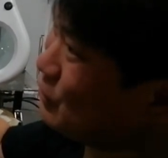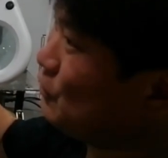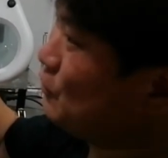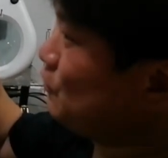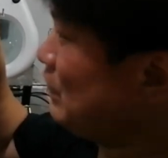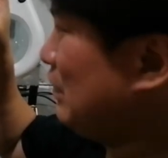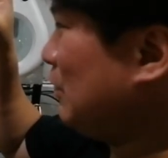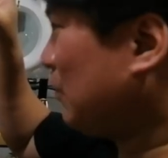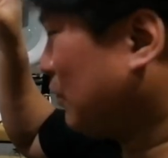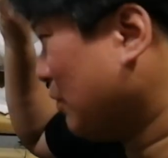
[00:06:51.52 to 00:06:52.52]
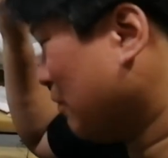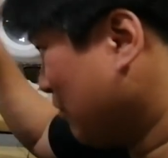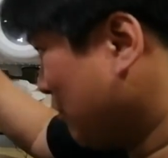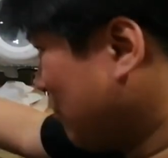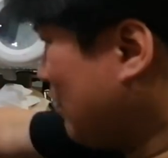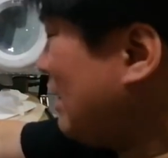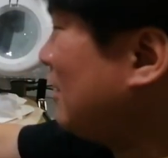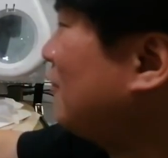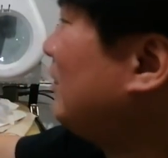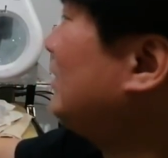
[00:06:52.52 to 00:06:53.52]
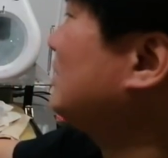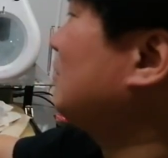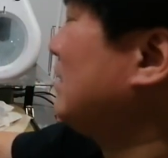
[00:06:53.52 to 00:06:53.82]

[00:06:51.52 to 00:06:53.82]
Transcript: So we read it first,